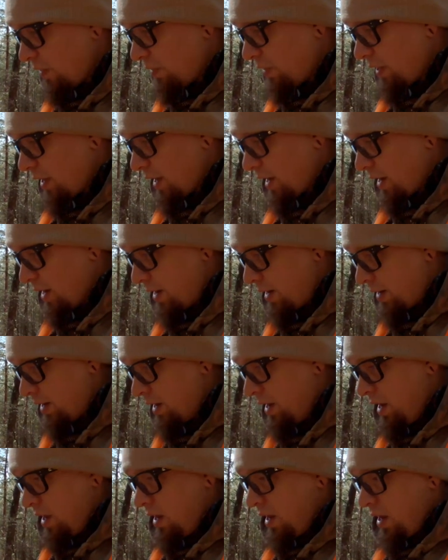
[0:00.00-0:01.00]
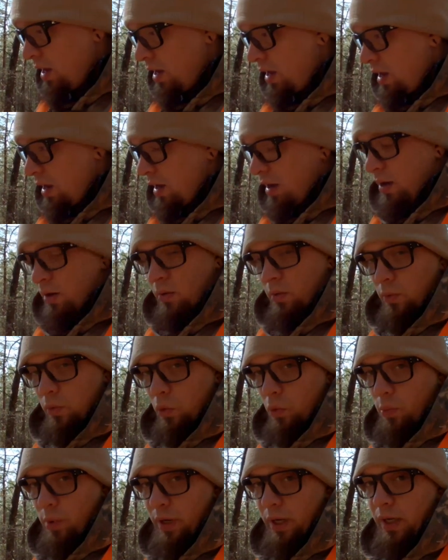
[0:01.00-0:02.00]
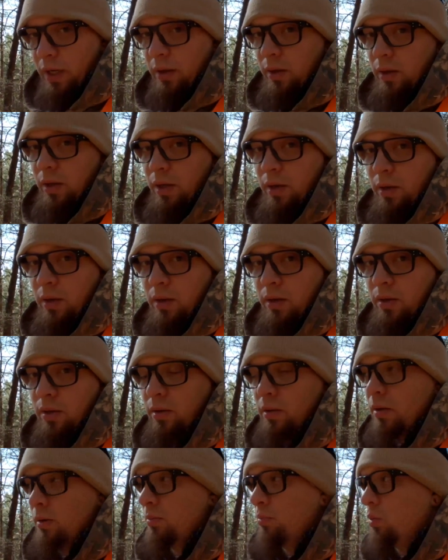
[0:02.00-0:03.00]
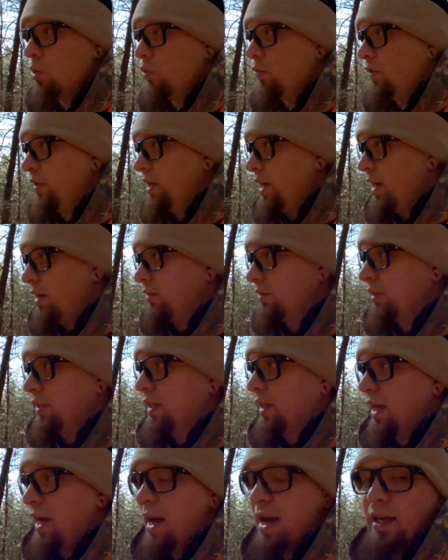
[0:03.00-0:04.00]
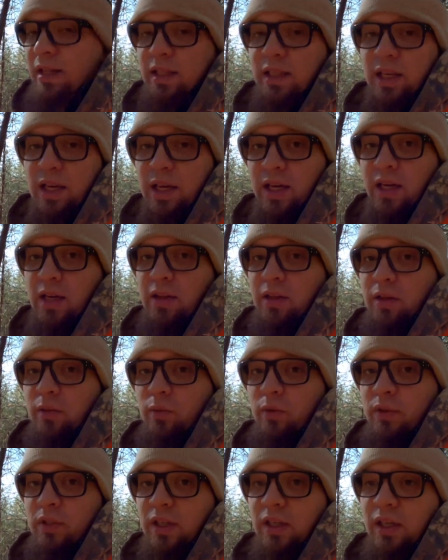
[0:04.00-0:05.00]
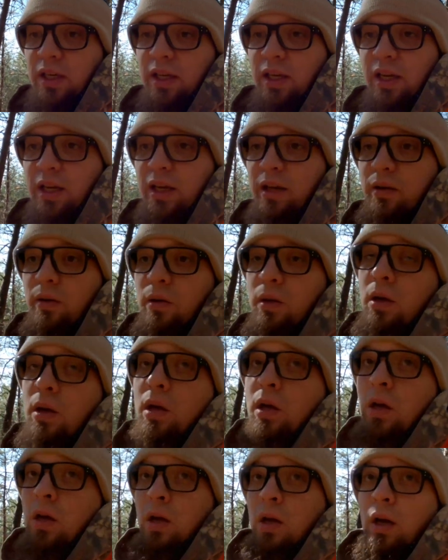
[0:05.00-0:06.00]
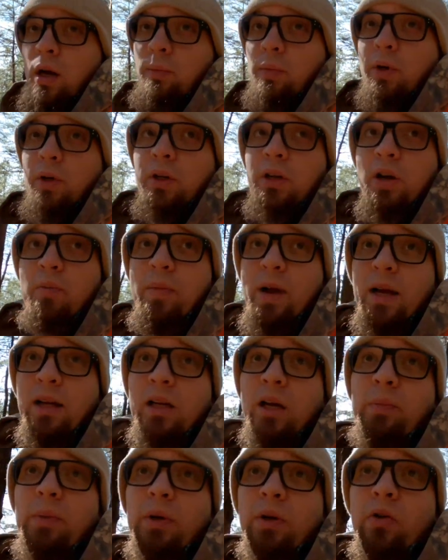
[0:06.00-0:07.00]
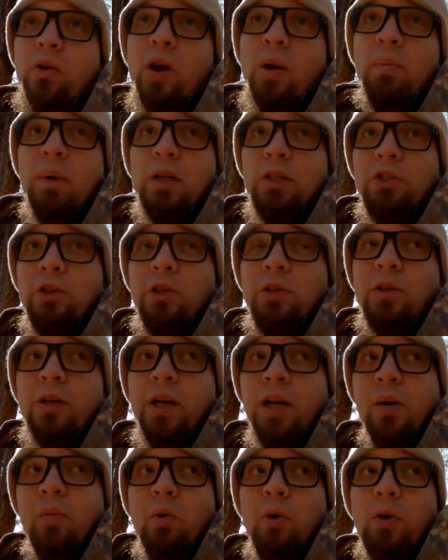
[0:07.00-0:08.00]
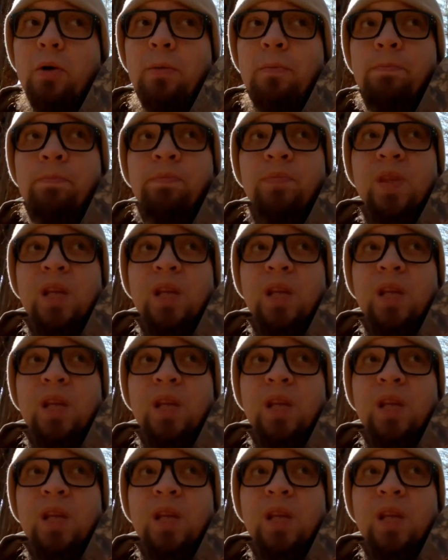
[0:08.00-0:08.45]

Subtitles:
and then we'll be moving down to the cat set. And then once I get it, I'm gonna come back up and grab my trail camera,